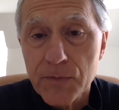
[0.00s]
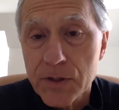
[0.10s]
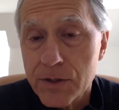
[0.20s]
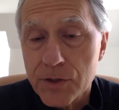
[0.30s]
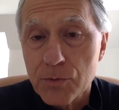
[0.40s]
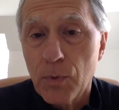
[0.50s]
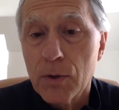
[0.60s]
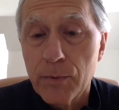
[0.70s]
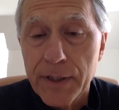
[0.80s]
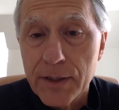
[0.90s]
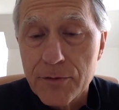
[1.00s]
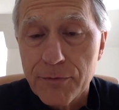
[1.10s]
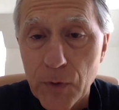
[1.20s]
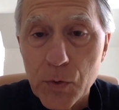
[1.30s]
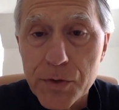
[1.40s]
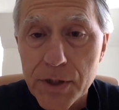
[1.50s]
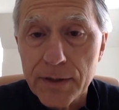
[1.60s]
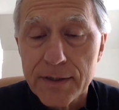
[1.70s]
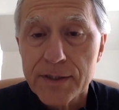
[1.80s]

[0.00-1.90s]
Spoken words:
This is what we need to focus on.